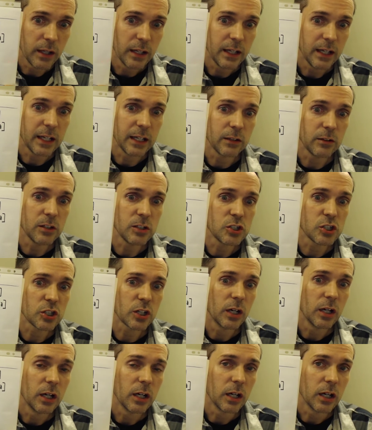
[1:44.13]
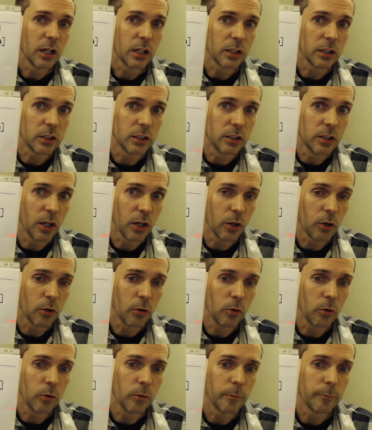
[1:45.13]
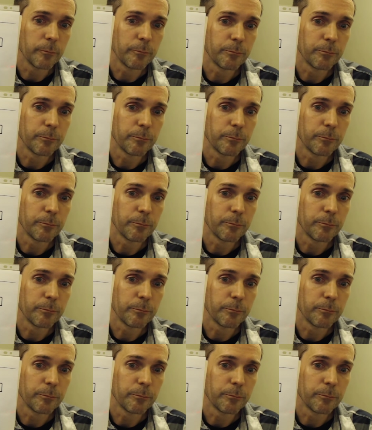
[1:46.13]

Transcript: English, a go.